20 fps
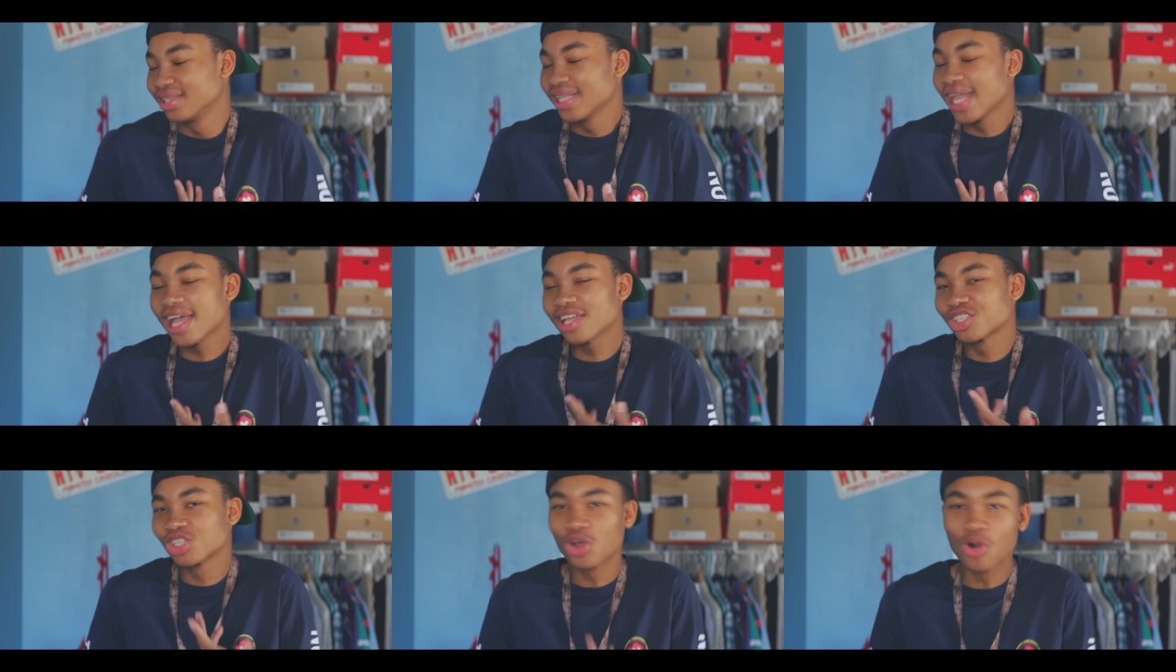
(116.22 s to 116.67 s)

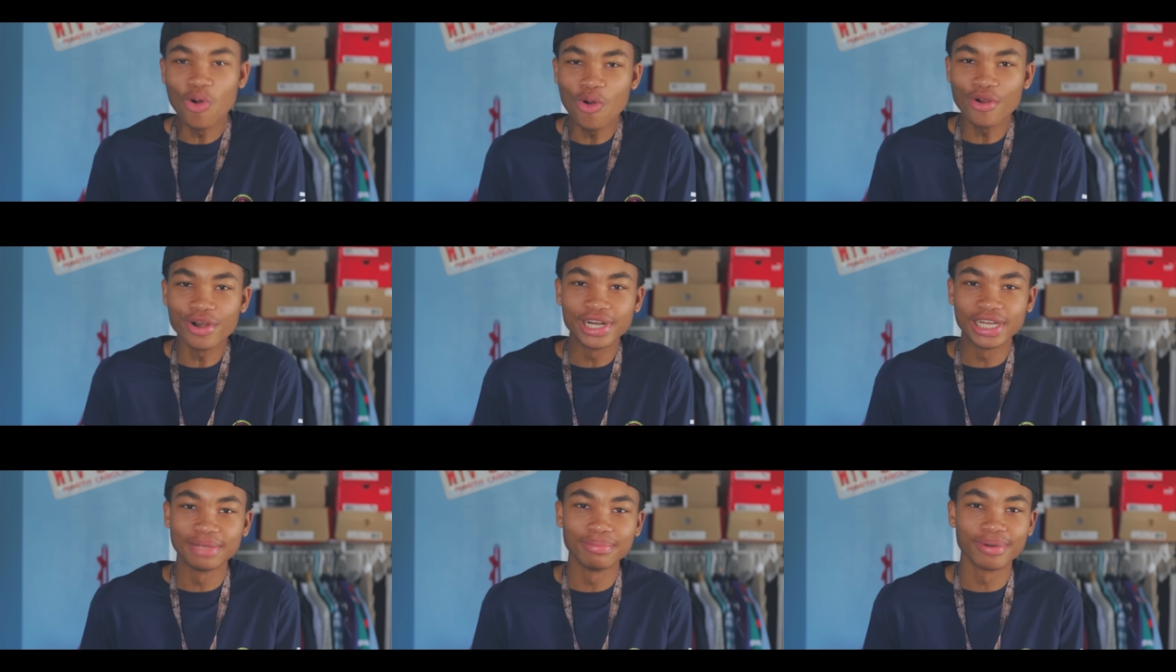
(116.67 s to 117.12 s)
that's
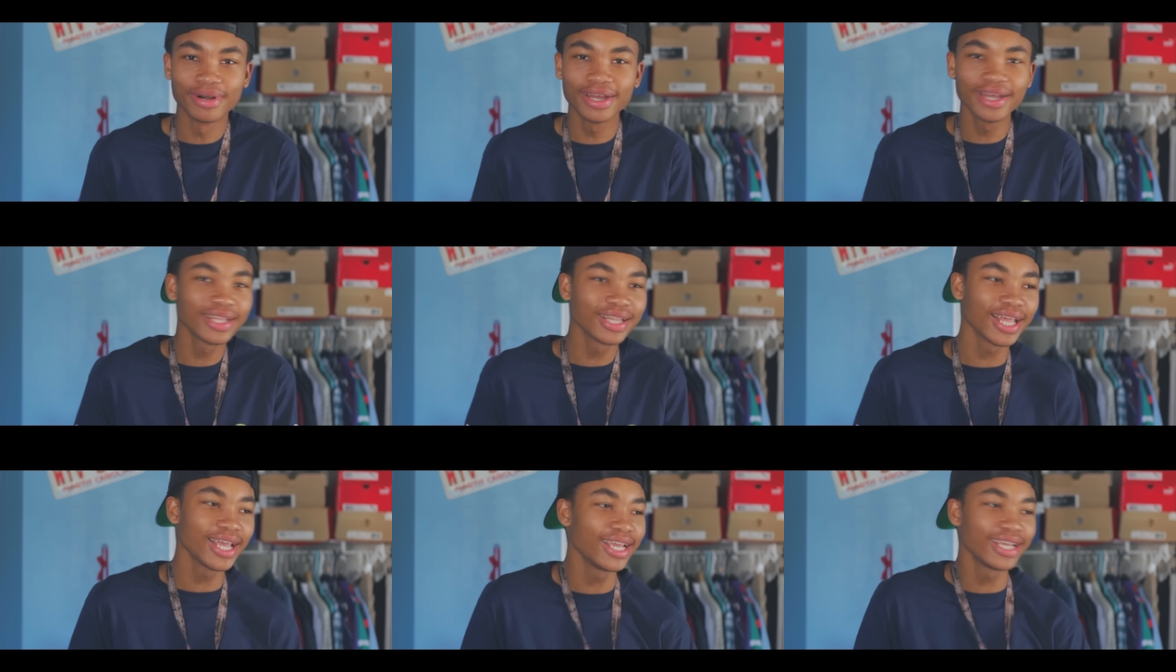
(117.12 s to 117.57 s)
corny,
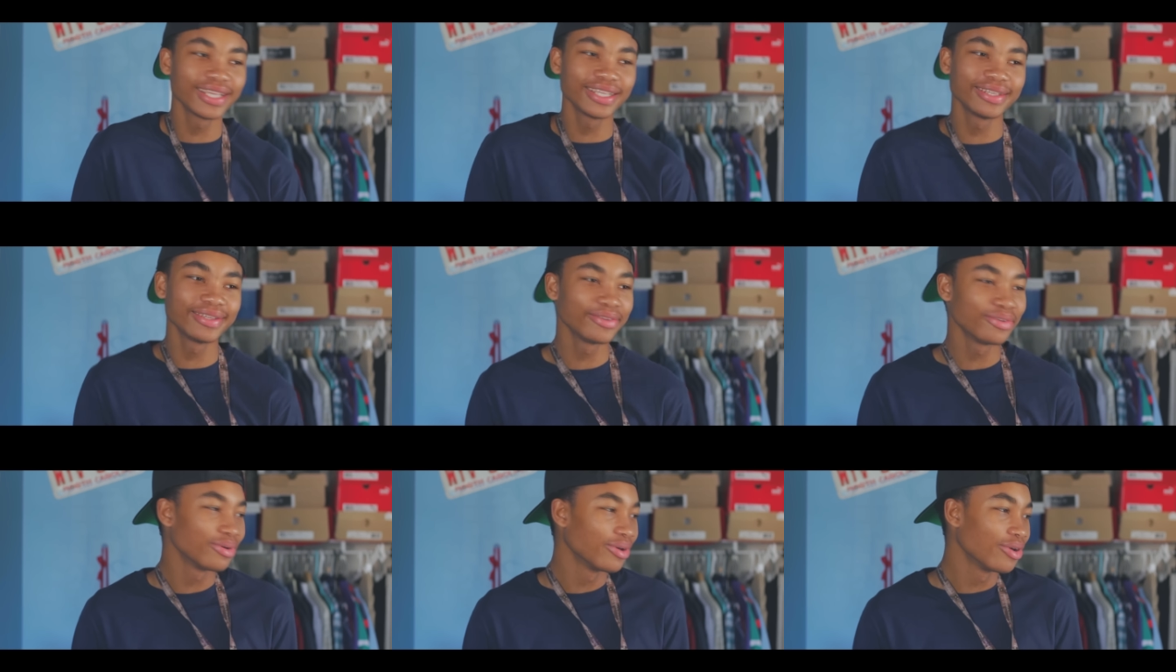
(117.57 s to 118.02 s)
bro. Like,
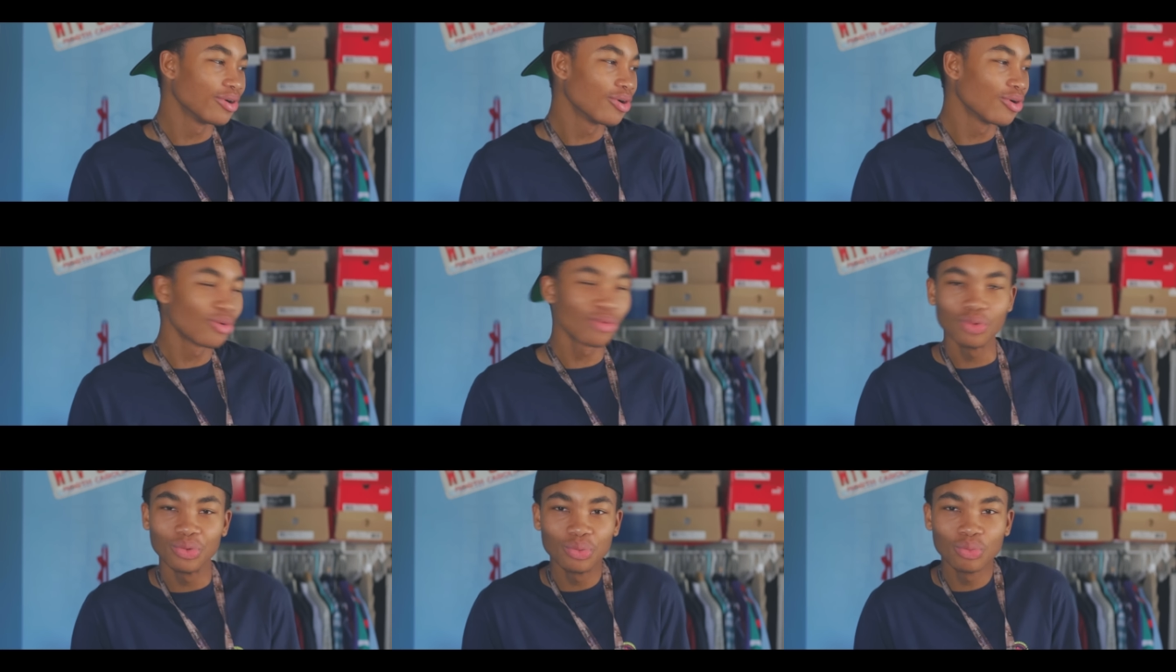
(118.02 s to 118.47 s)

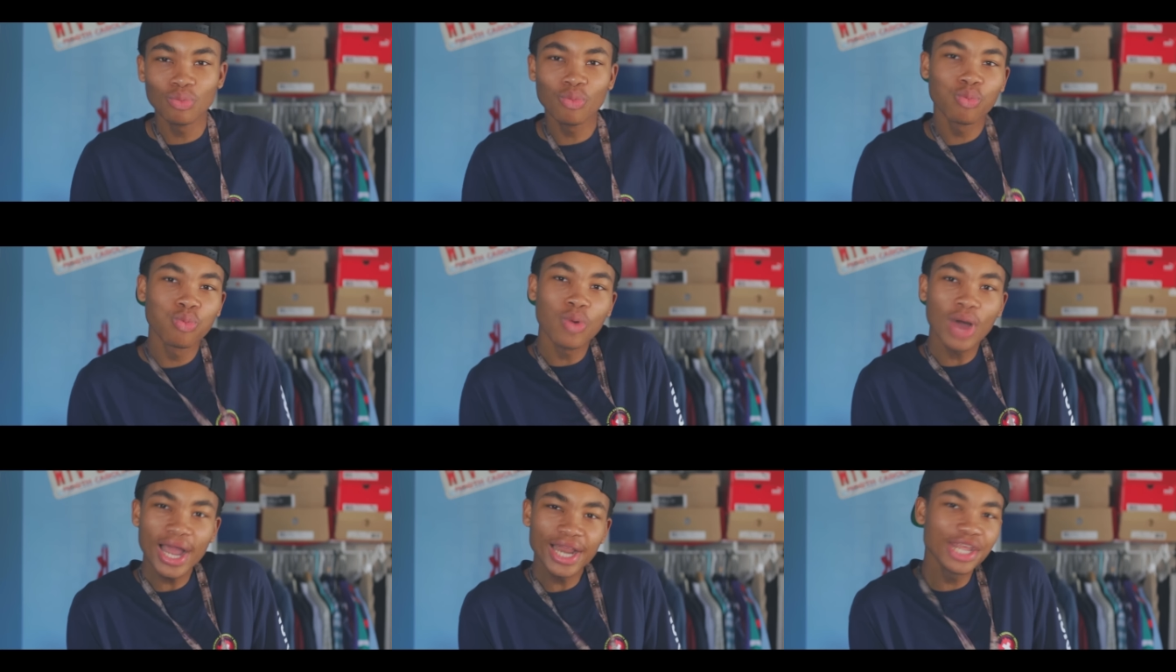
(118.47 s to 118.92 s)

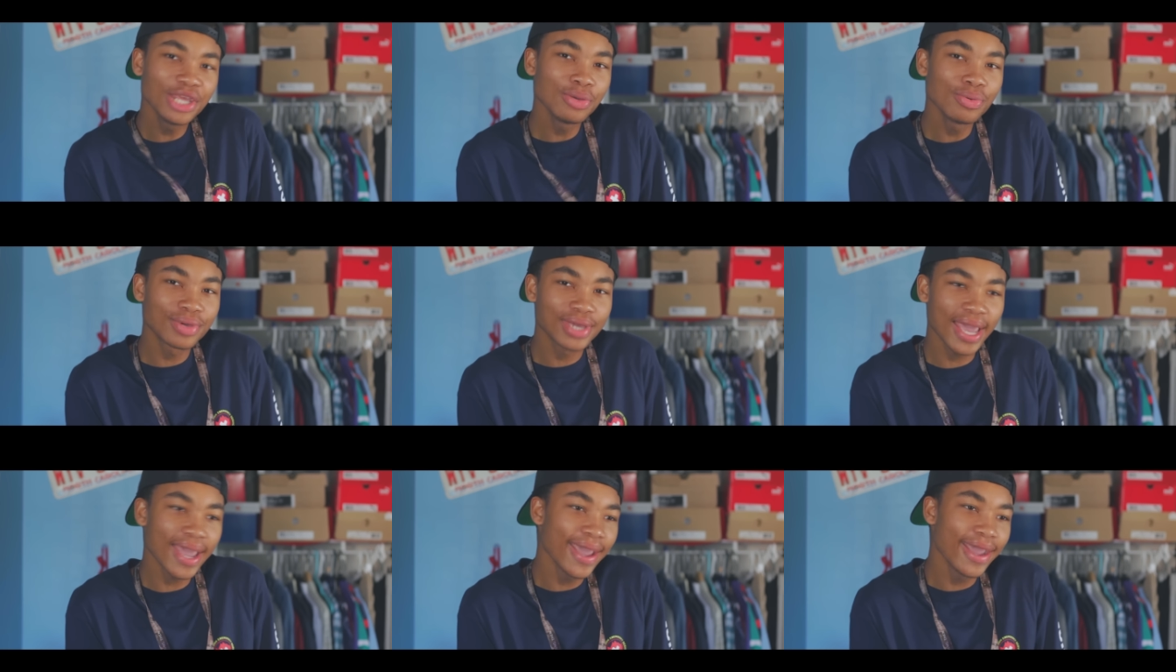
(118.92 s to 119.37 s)
why do
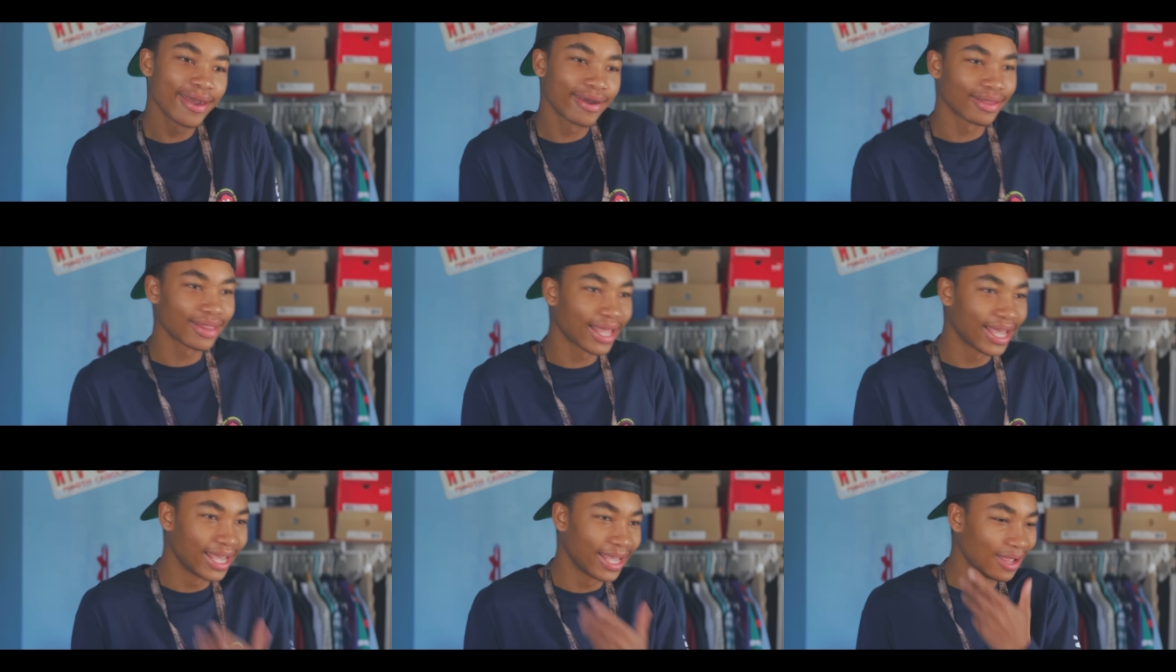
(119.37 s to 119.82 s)
you
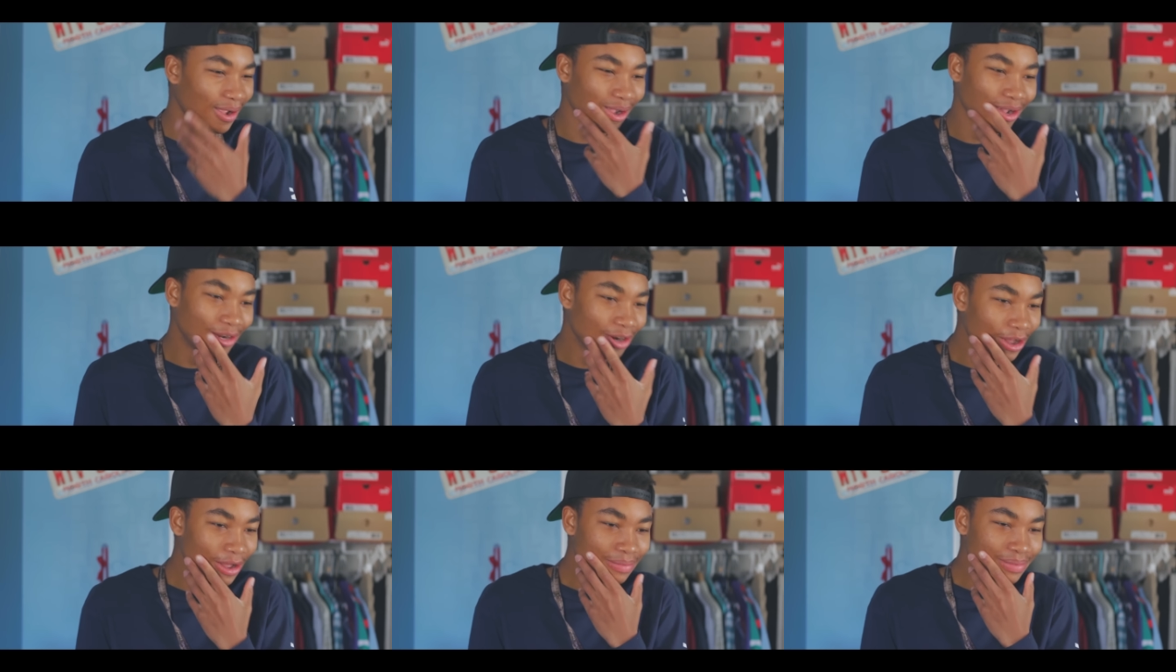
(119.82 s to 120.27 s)
care? Like,
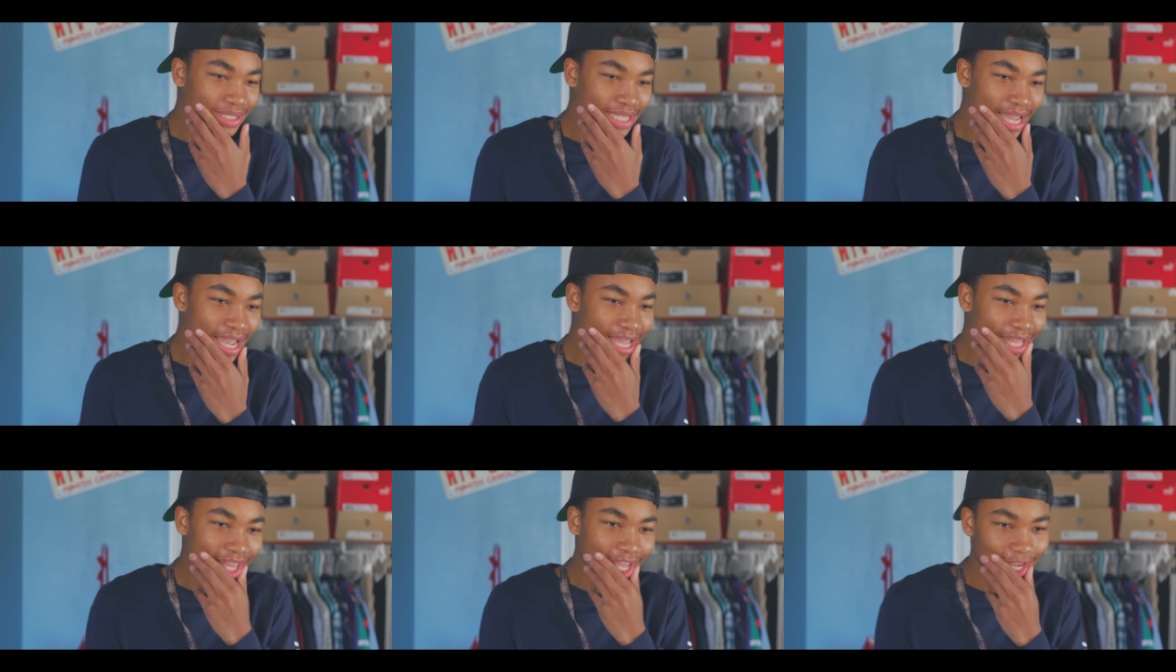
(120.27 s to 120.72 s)
you know what I'm
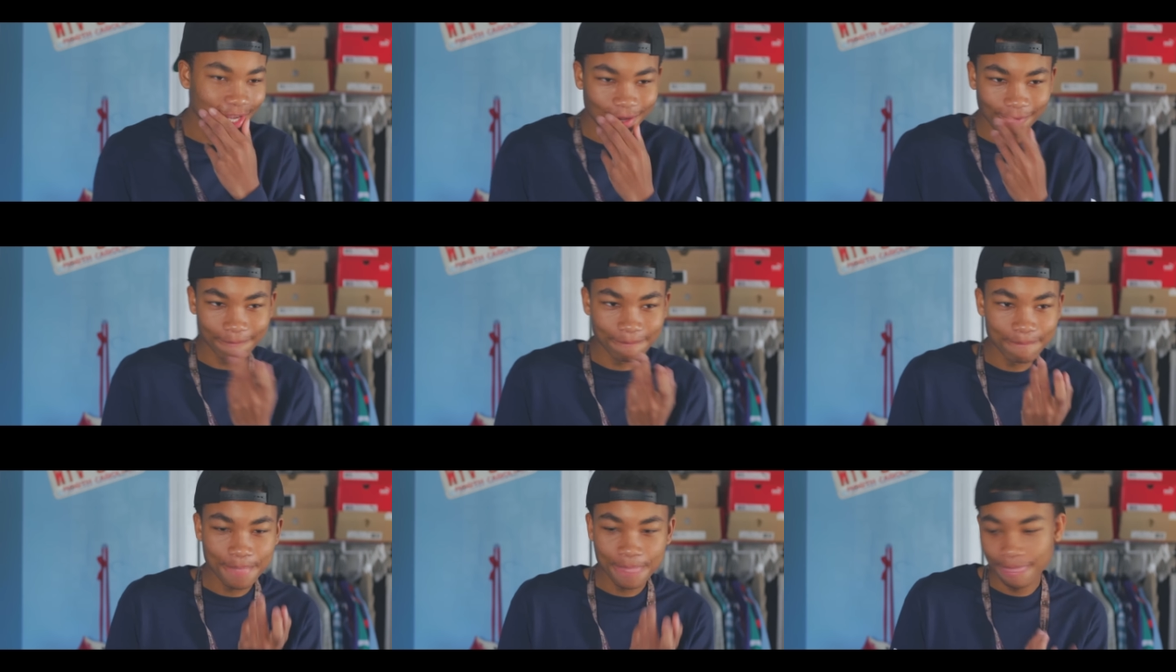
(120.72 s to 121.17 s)

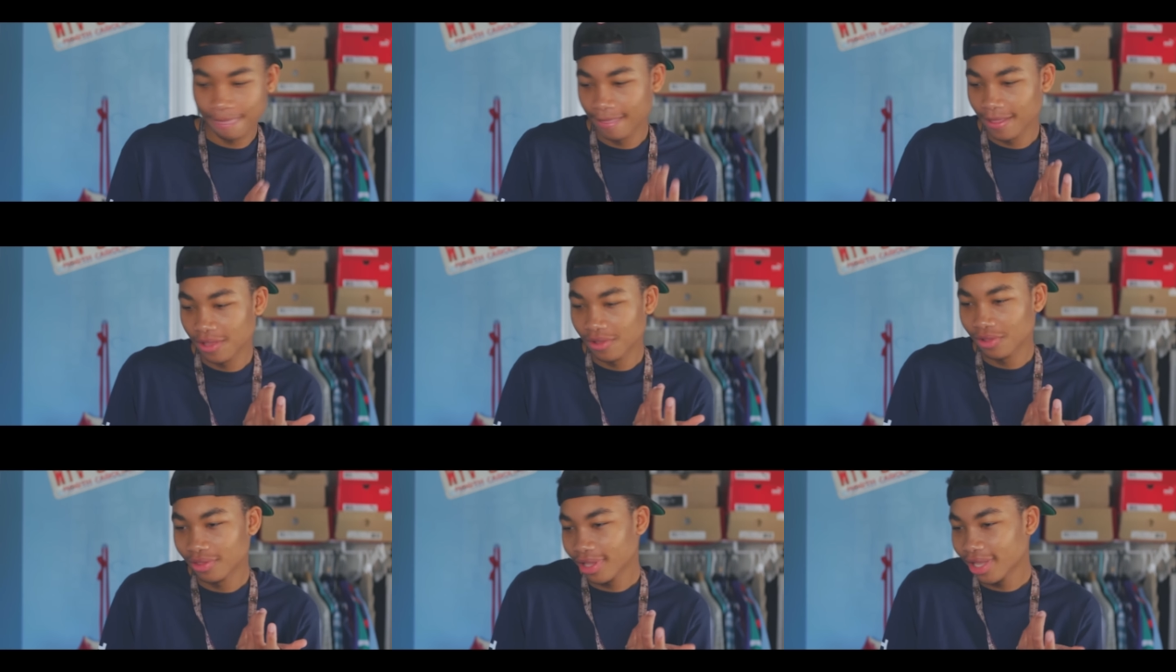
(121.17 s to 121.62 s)

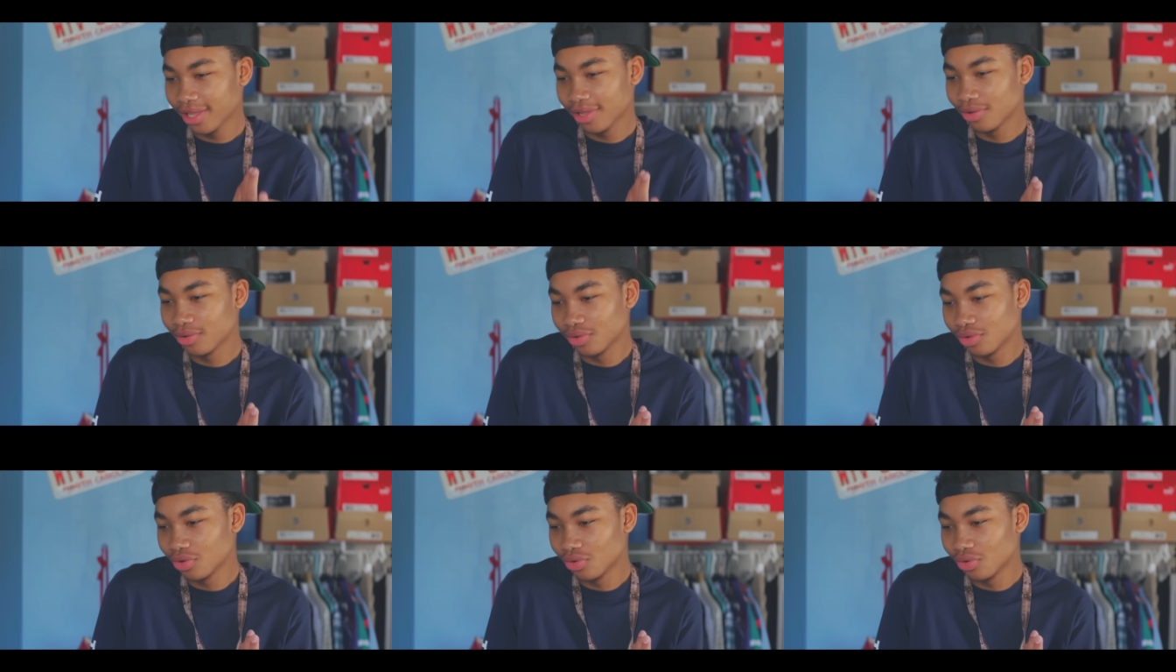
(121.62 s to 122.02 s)
saying? Like,